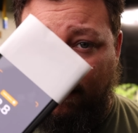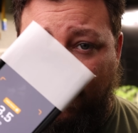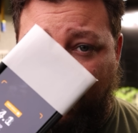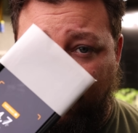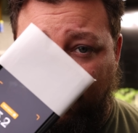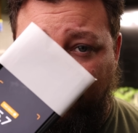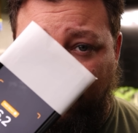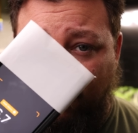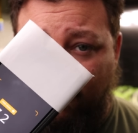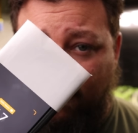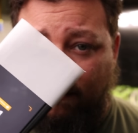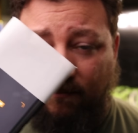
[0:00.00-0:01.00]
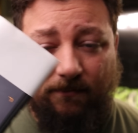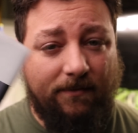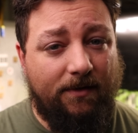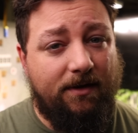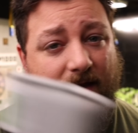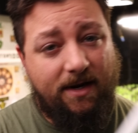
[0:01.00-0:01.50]
as a diffuser,
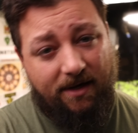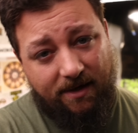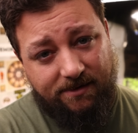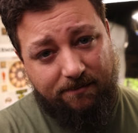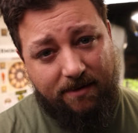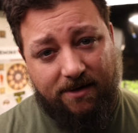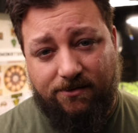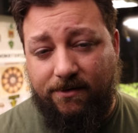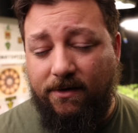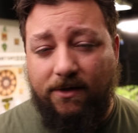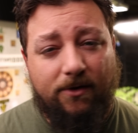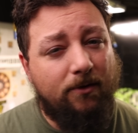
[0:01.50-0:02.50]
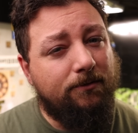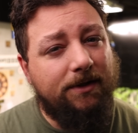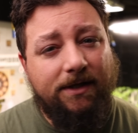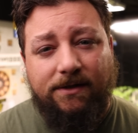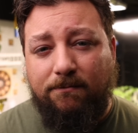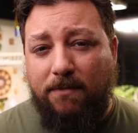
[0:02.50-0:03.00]
and get to measuring. You don't
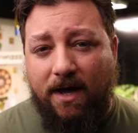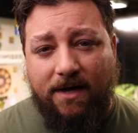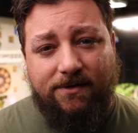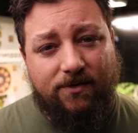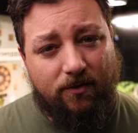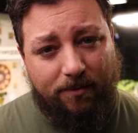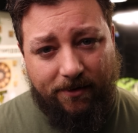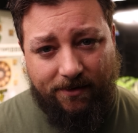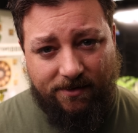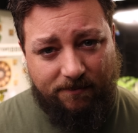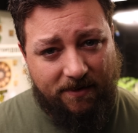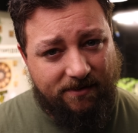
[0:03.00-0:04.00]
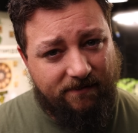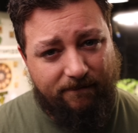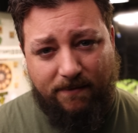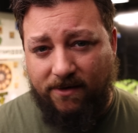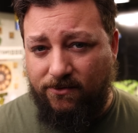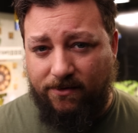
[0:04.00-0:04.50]
need to buy super expensive
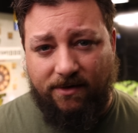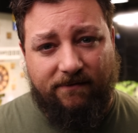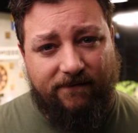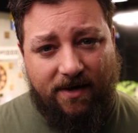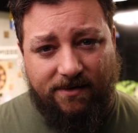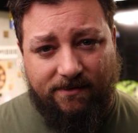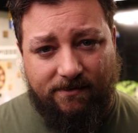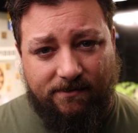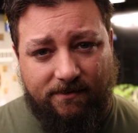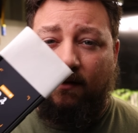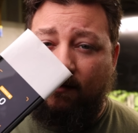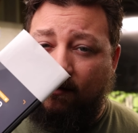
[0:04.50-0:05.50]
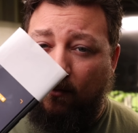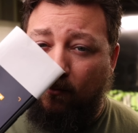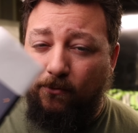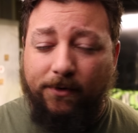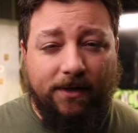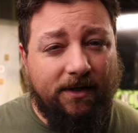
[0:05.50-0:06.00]
measuring devices. This is a
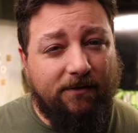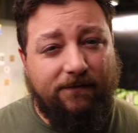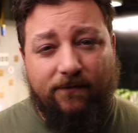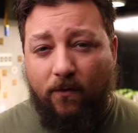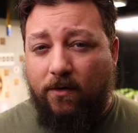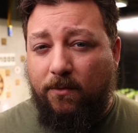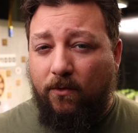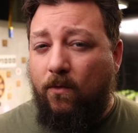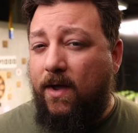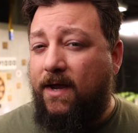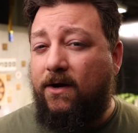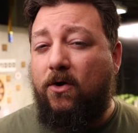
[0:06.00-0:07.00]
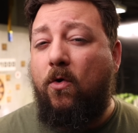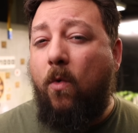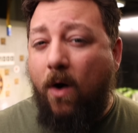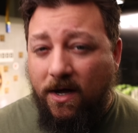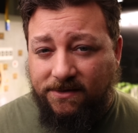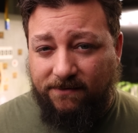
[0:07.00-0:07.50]
really affordable way to
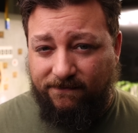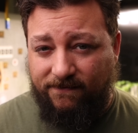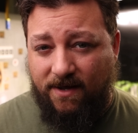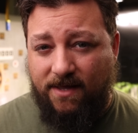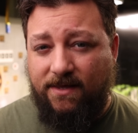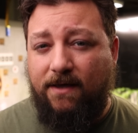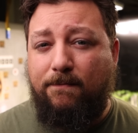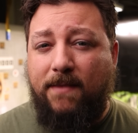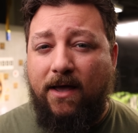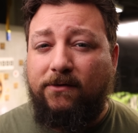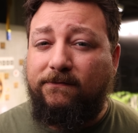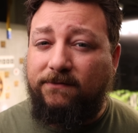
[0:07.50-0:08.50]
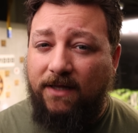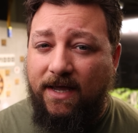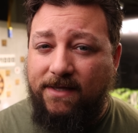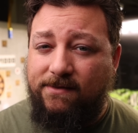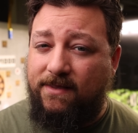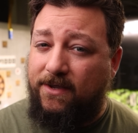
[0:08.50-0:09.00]
quantify the amount of
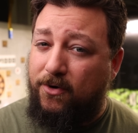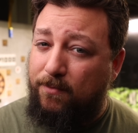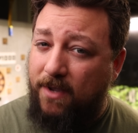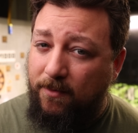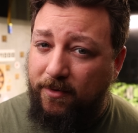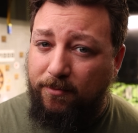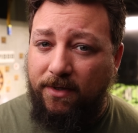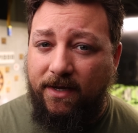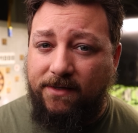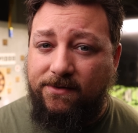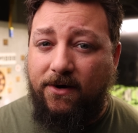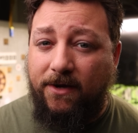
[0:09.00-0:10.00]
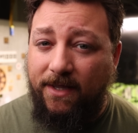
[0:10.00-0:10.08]
lights that your pepper plants are